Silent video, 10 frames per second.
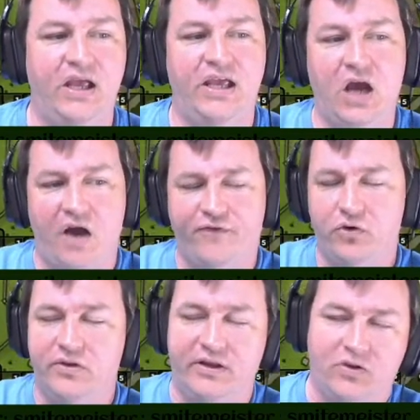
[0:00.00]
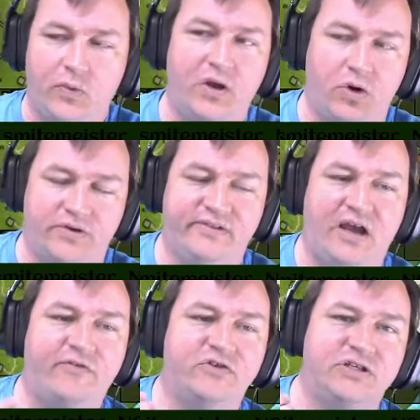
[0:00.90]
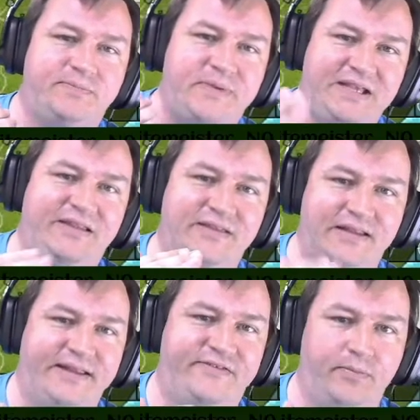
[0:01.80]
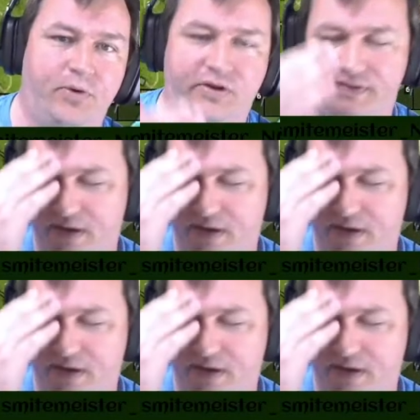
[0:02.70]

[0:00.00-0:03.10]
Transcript: The way it works is he offers the PCs a list of books,